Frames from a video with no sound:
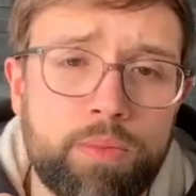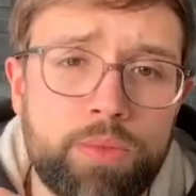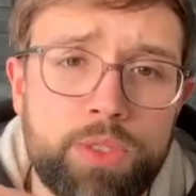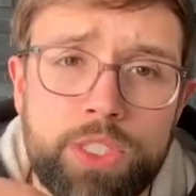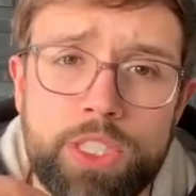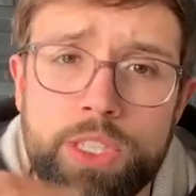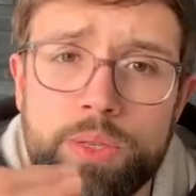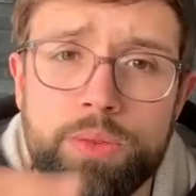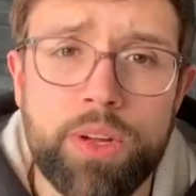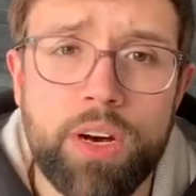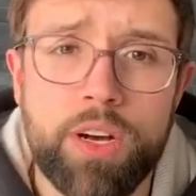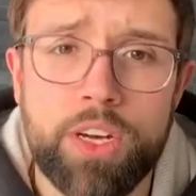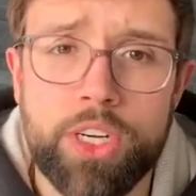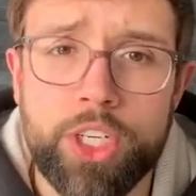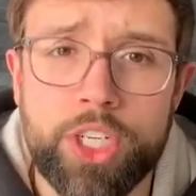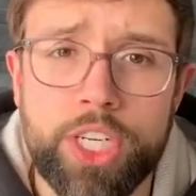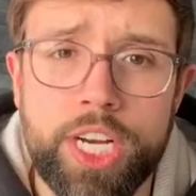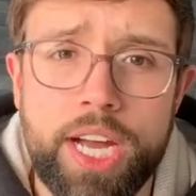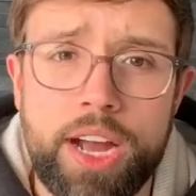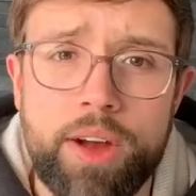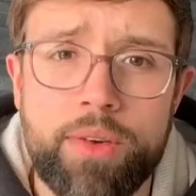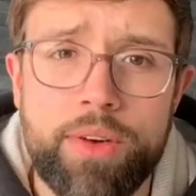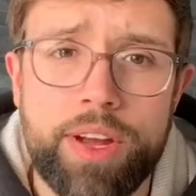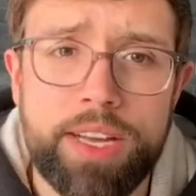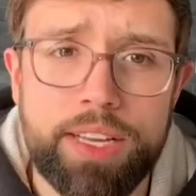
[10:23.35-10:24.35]
Do not
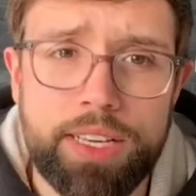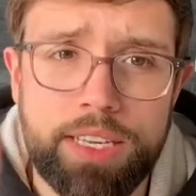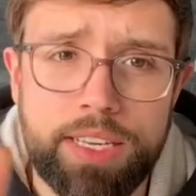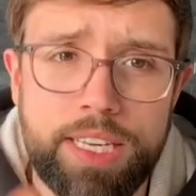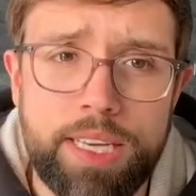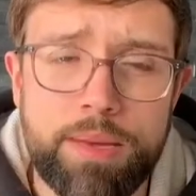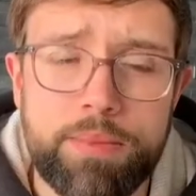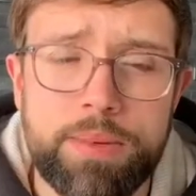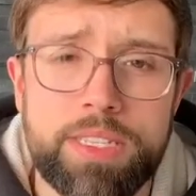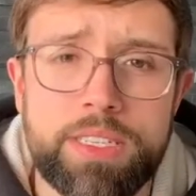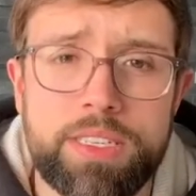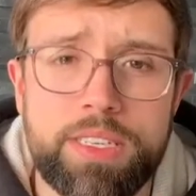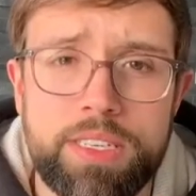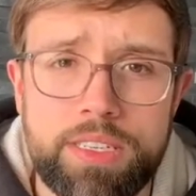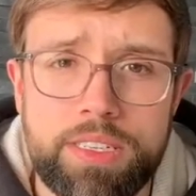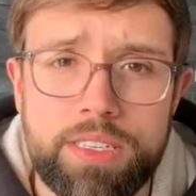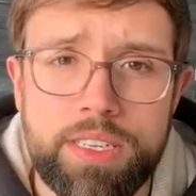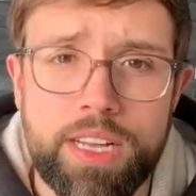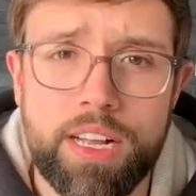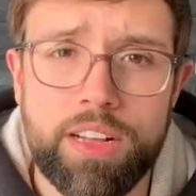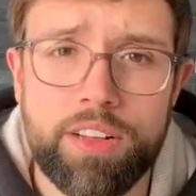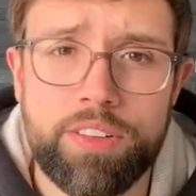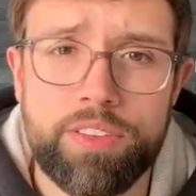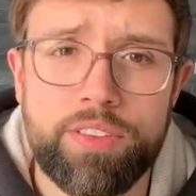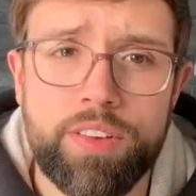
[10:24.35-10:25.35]
share it. Keep it to
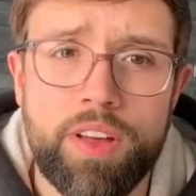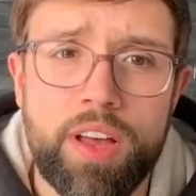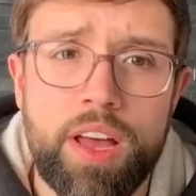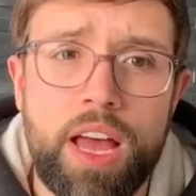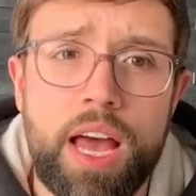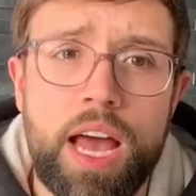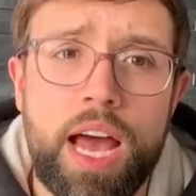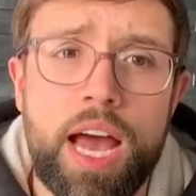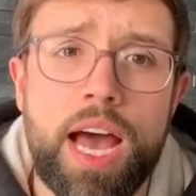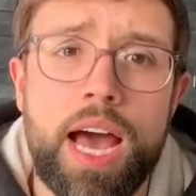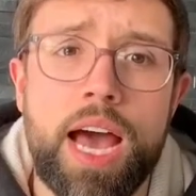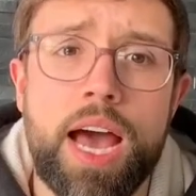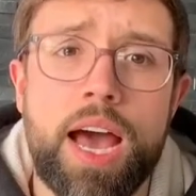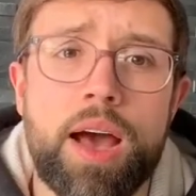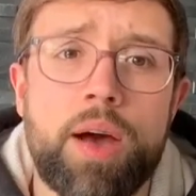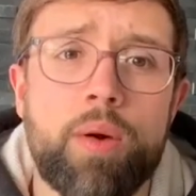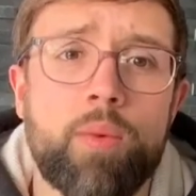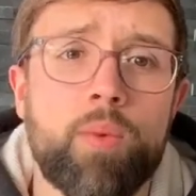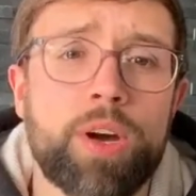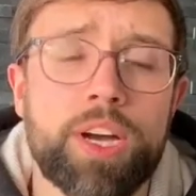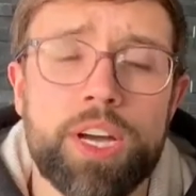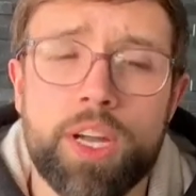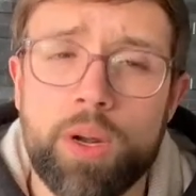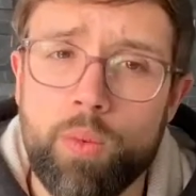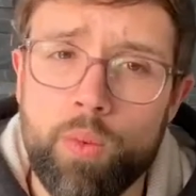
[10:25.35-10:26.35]
yourself.
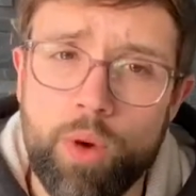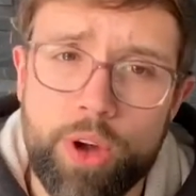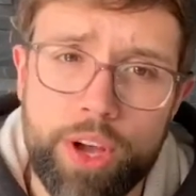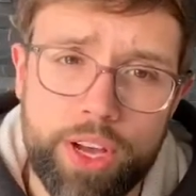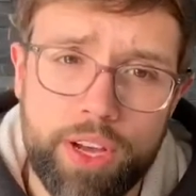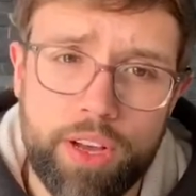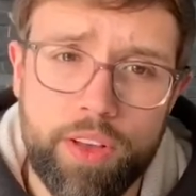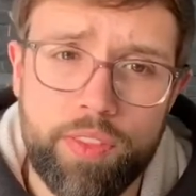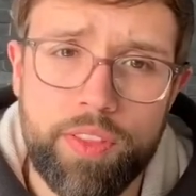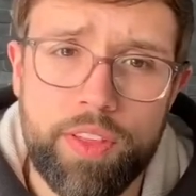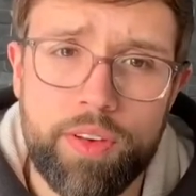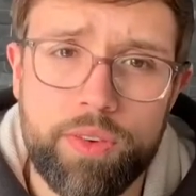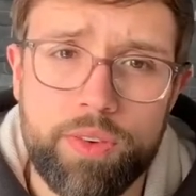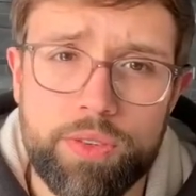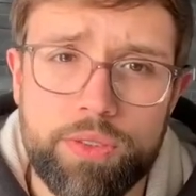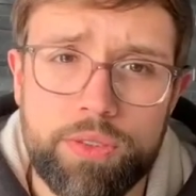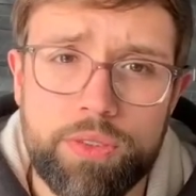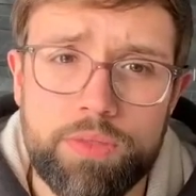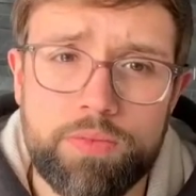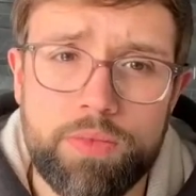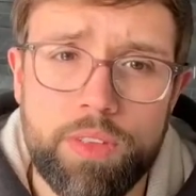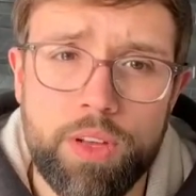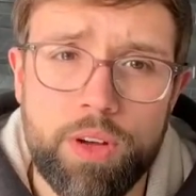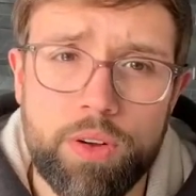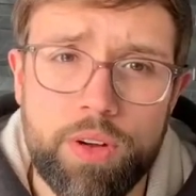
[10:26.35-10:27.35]
We're going to work on those,
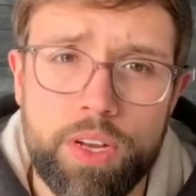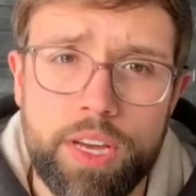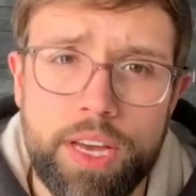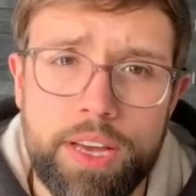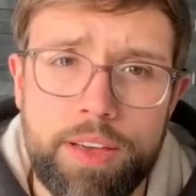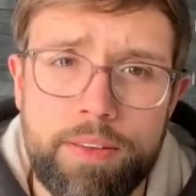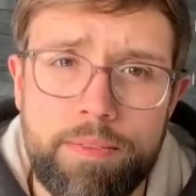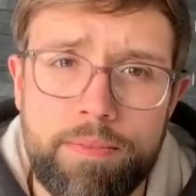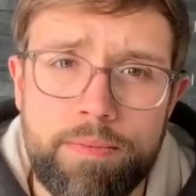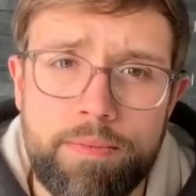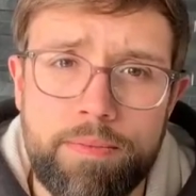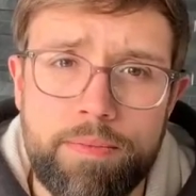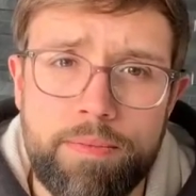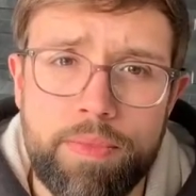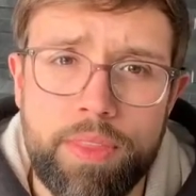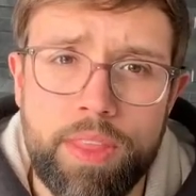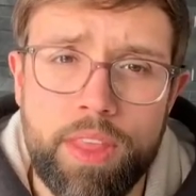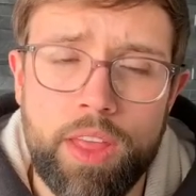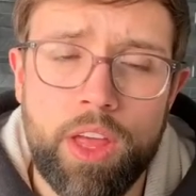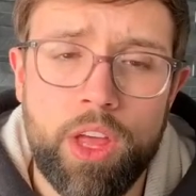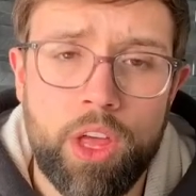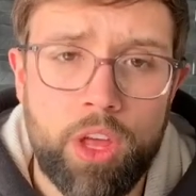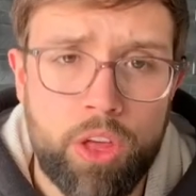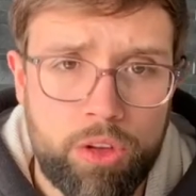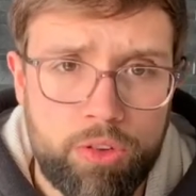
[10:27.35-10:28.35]
okay?
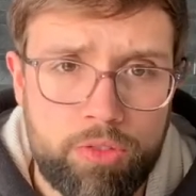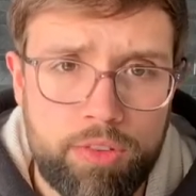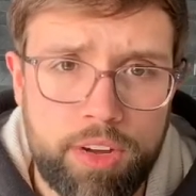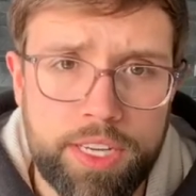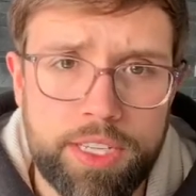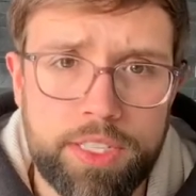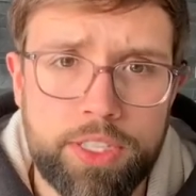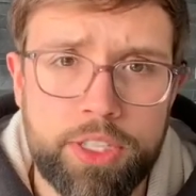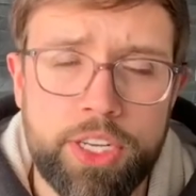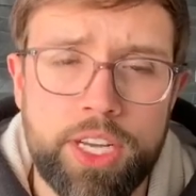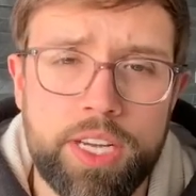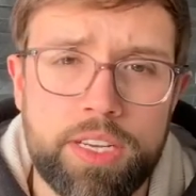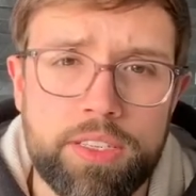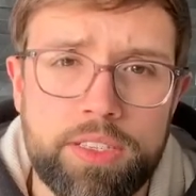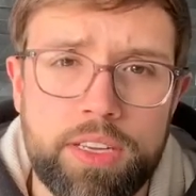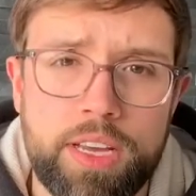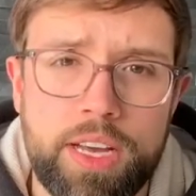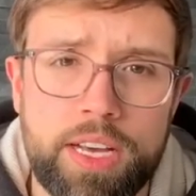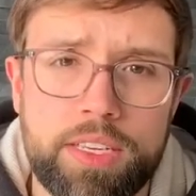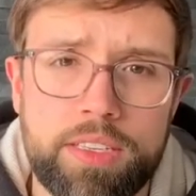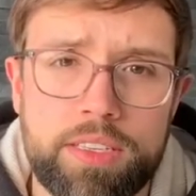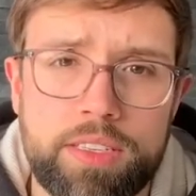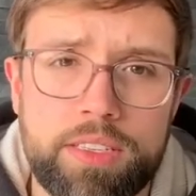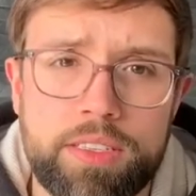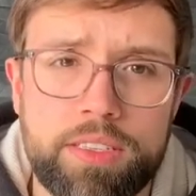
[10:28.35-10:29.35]
Right, cheers,
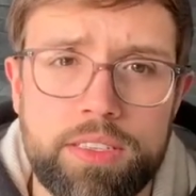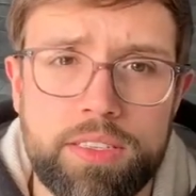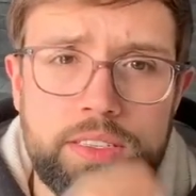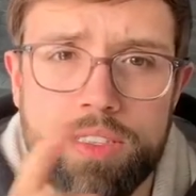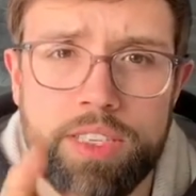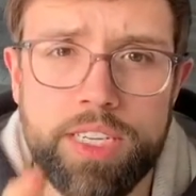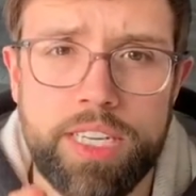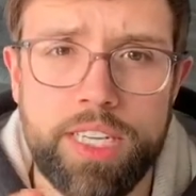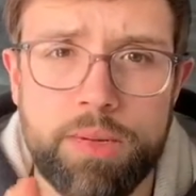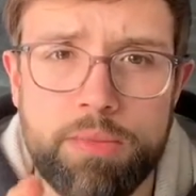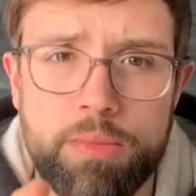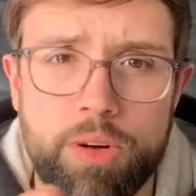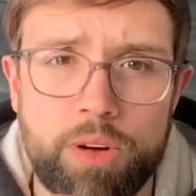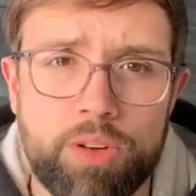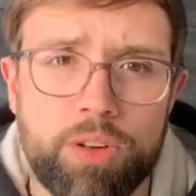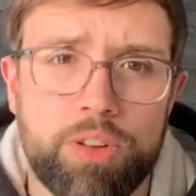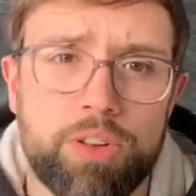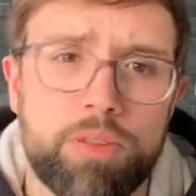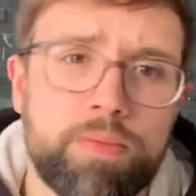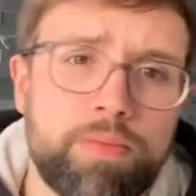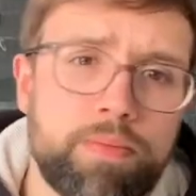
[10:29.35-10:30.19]
guys. See you tomorrow.